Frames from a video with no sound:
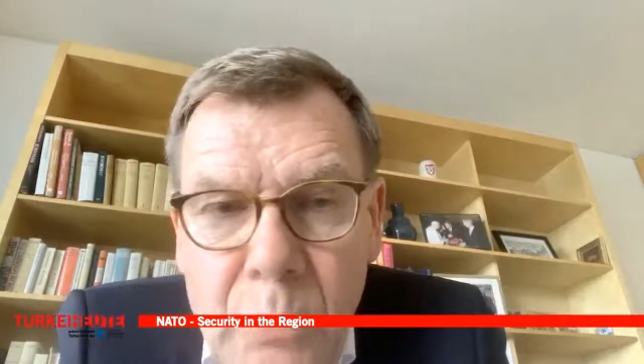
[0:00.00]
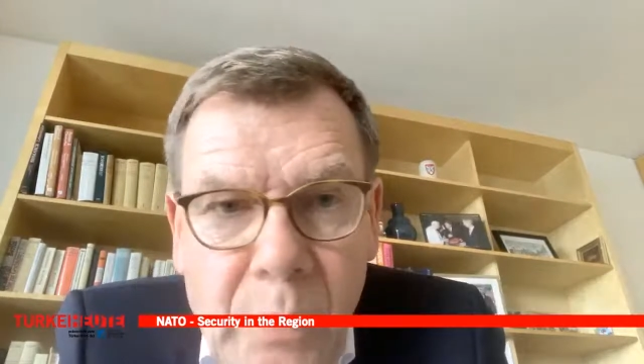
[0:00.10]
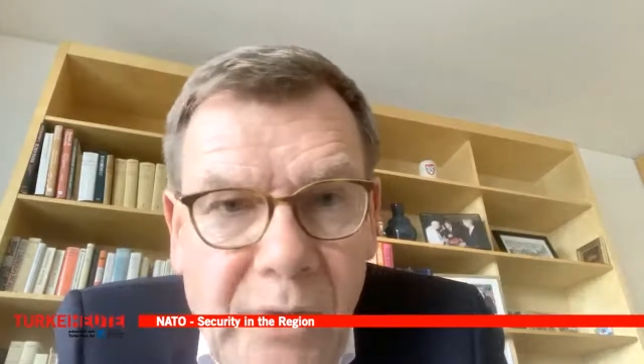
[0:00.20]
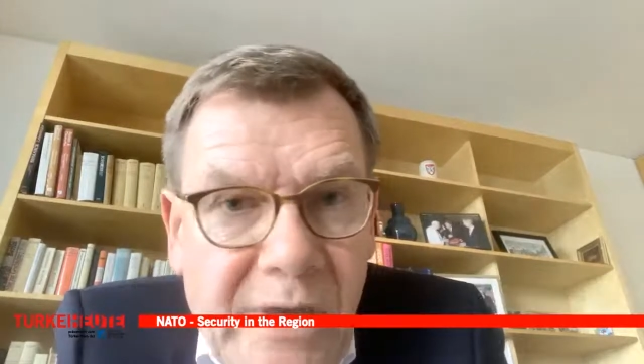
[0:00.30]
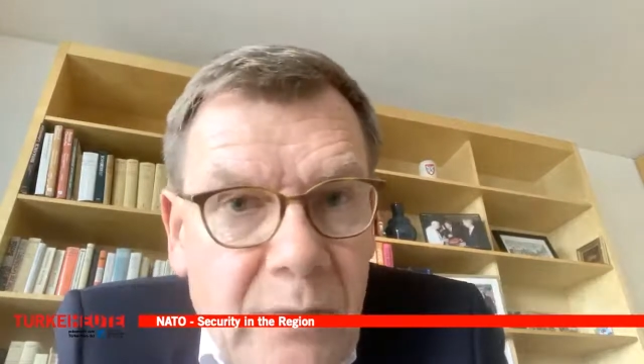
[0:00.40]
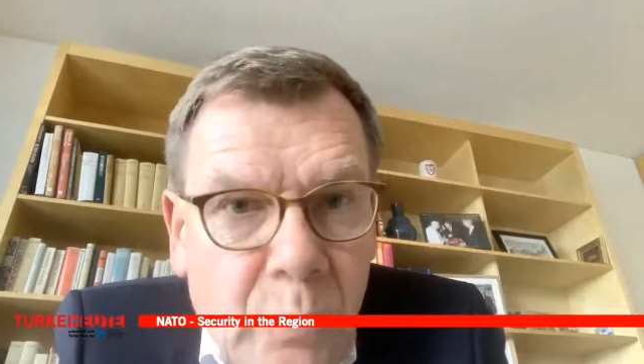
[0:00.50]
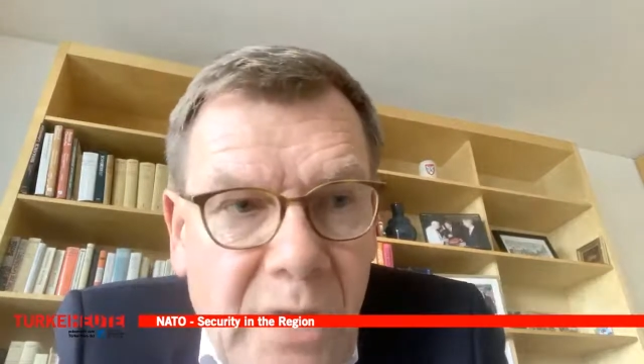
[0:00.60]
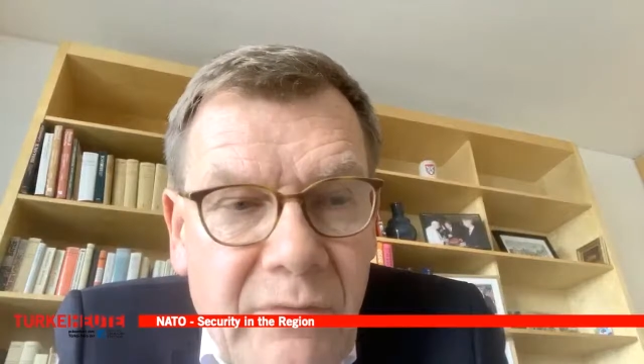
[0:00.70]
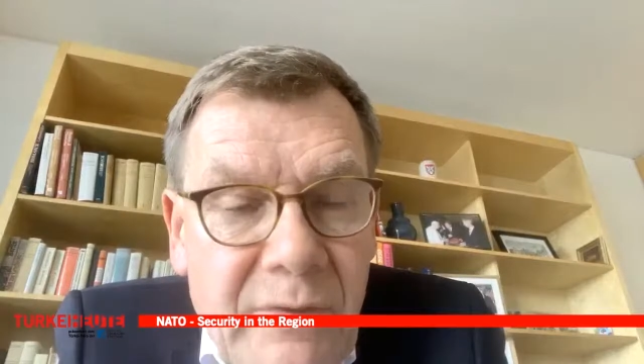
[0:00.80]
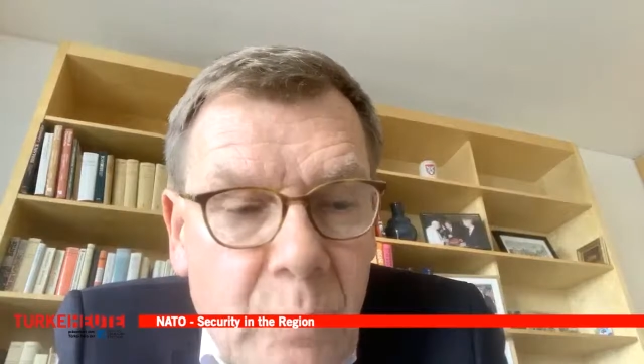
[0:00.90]

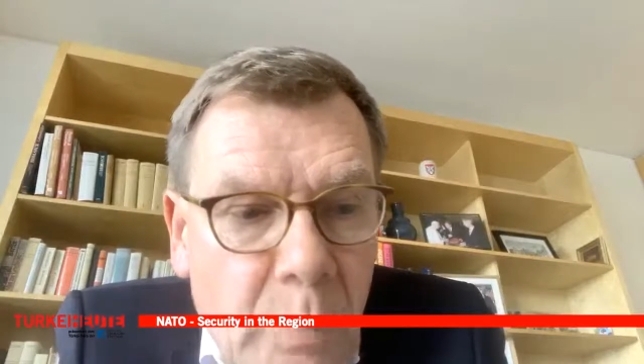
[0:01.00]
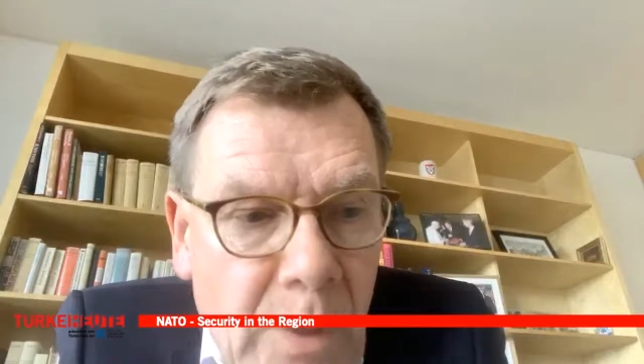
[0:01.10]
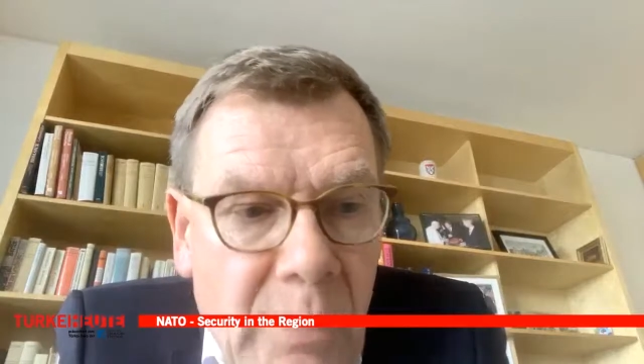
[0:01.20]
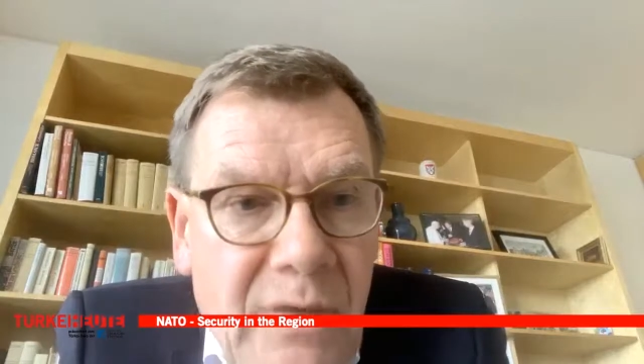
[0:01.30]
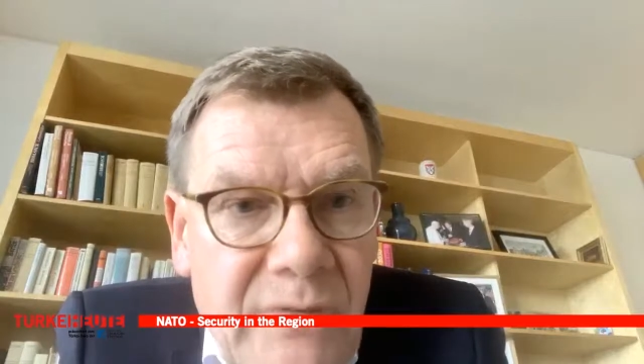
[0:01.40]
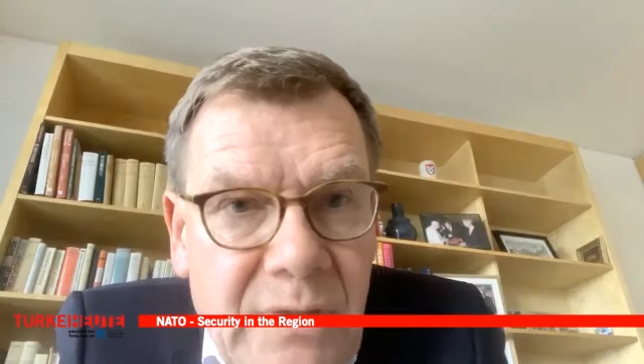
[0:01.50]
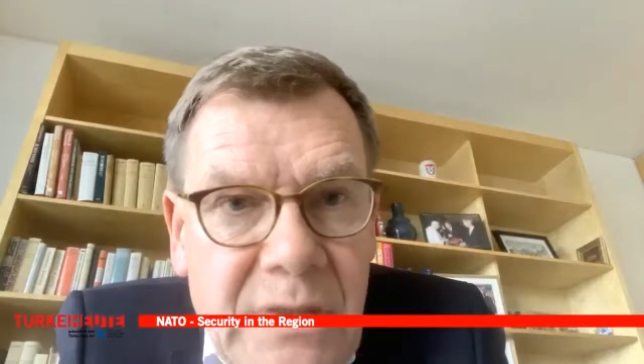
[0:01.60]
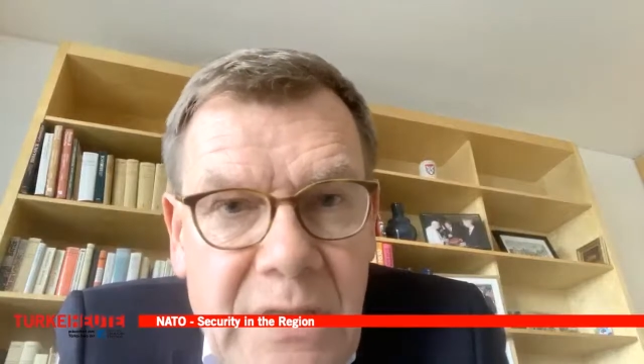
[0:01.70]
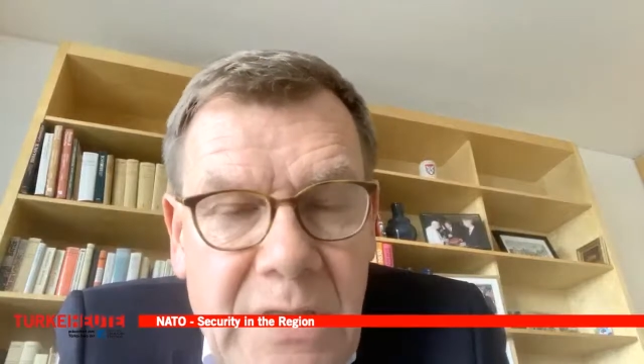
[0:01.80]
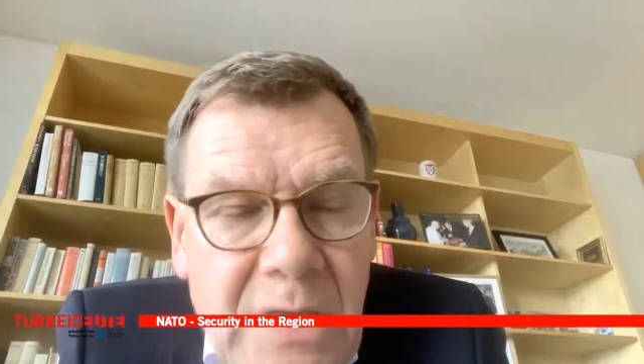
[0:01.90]

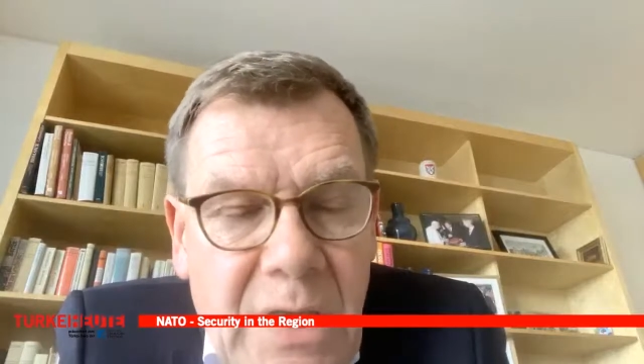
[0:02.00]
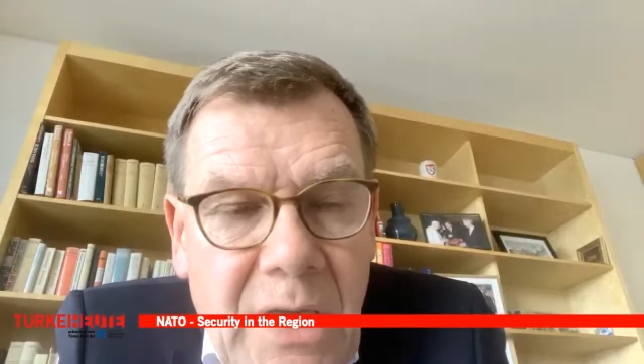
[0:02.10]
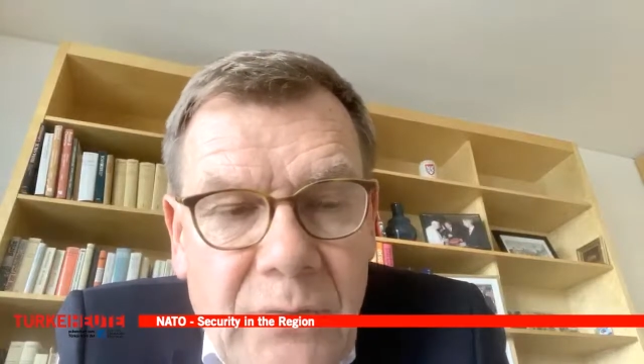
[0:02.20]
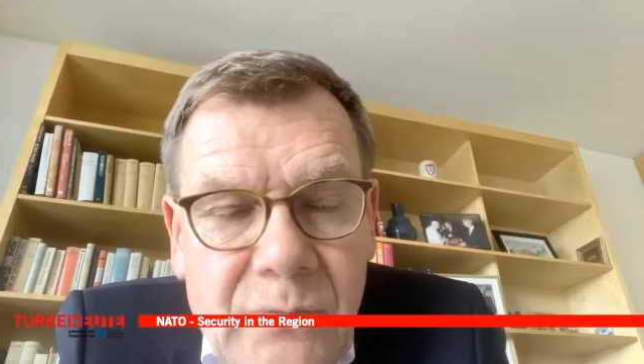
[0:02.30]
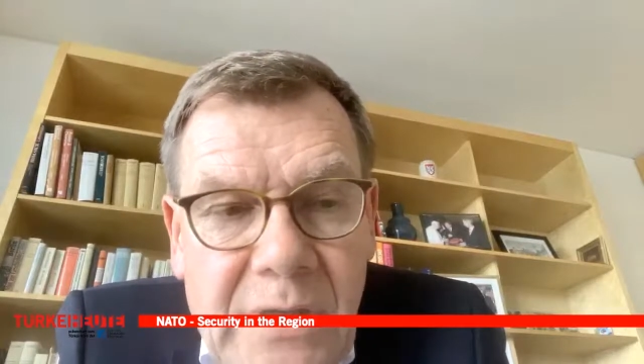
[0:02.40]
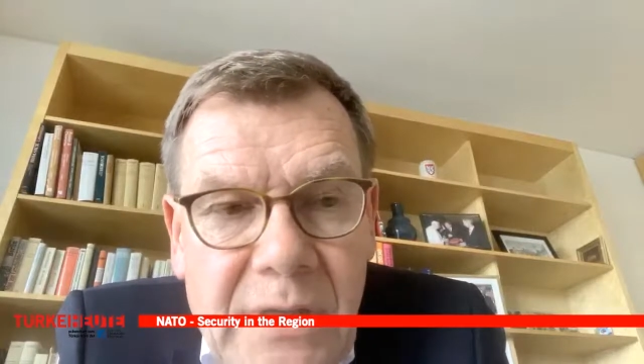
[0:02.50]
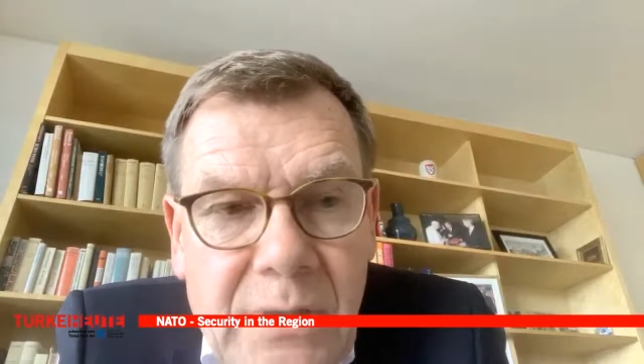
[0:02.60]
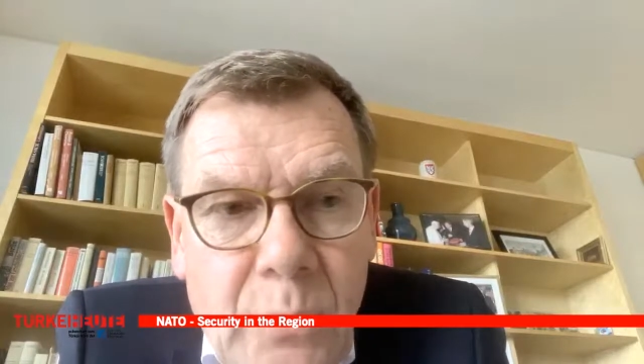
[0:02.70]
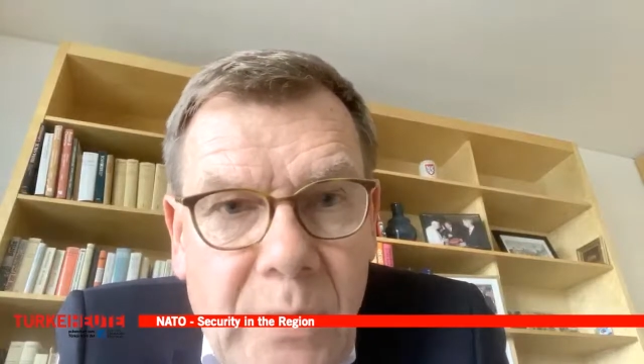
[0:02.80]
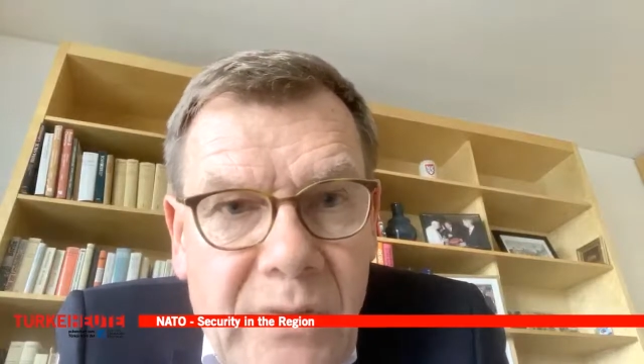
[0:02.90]
wherever. I don't really
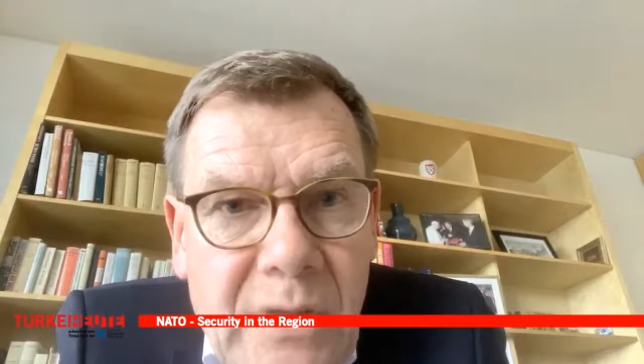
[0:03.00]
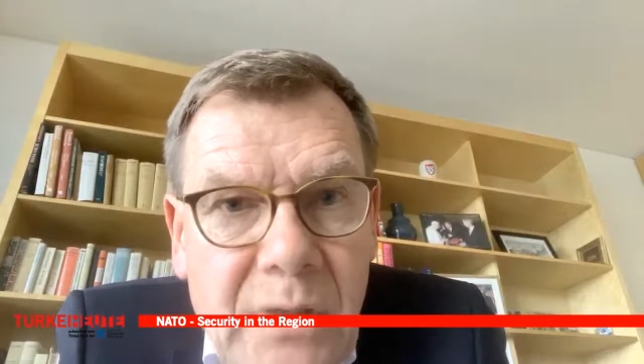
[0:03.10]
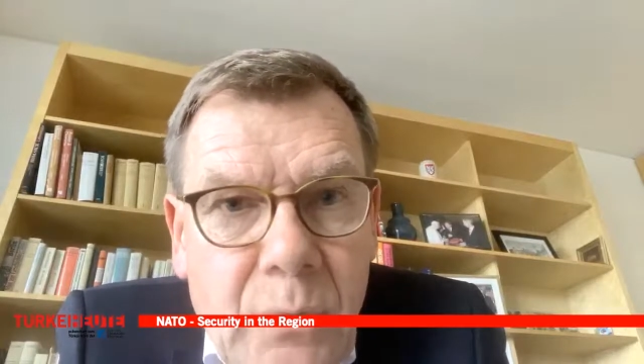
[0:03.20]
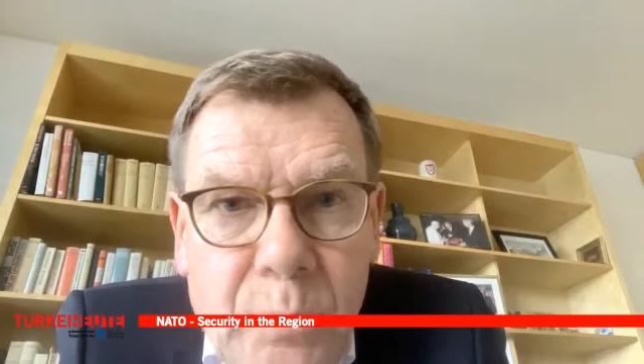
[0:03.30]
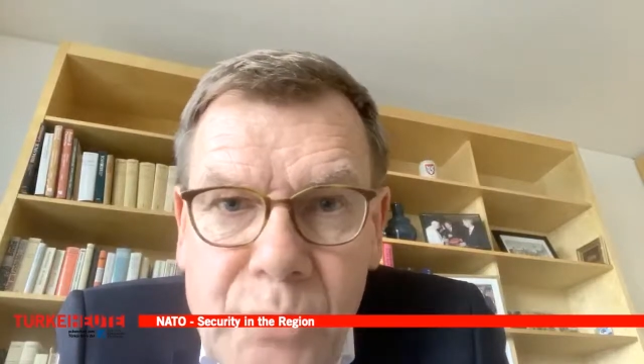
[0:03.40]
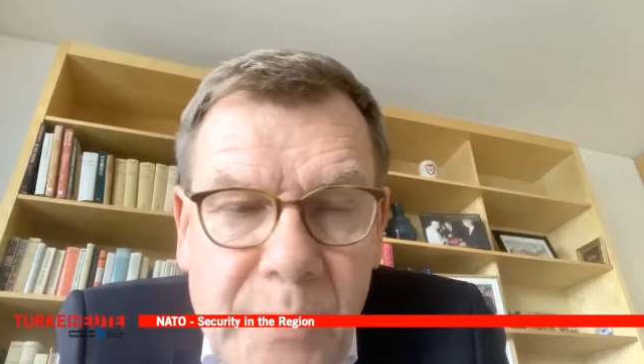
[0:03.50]
know where they go.